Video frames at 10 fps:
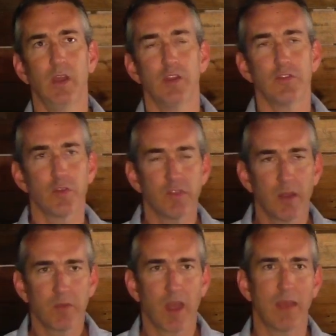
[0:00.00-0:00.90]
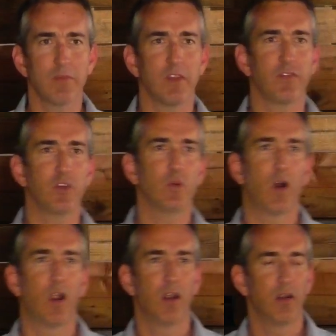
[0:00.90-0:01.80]
sometimes if you
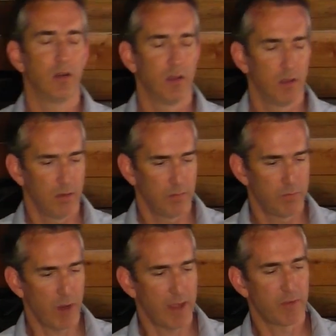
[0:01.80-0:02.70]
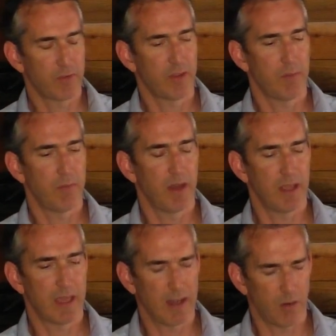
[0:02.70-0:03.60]
are praying for
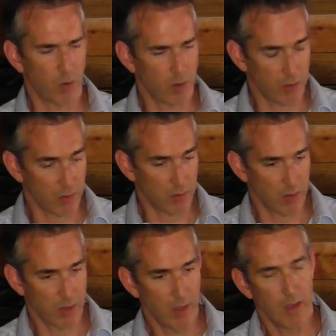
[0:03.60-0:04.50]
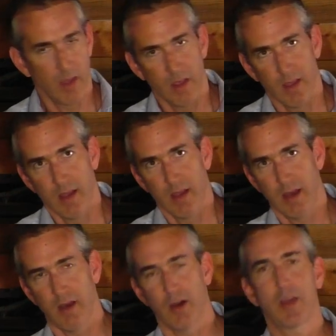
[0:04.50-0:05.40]
somebody and, or you're,
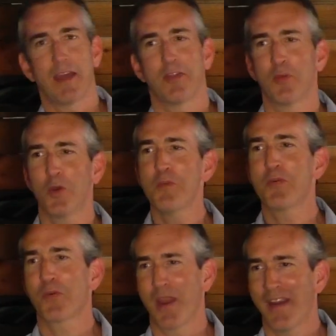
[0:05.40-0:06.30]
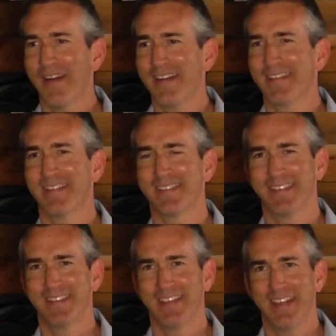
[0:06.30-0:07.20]
okay, the word prayer
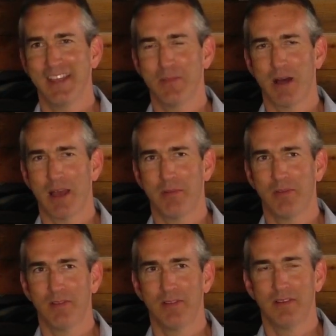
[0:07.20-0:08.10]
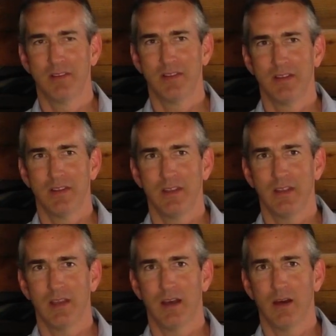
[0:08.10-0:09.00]
in the Bible,
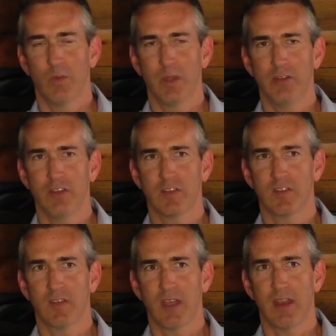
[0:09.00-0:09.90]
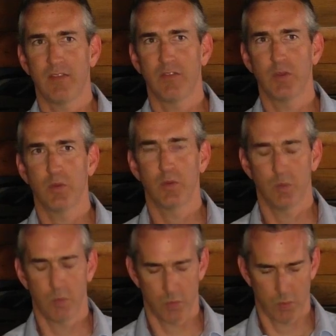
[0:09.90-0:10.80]
when Jesus said, if you,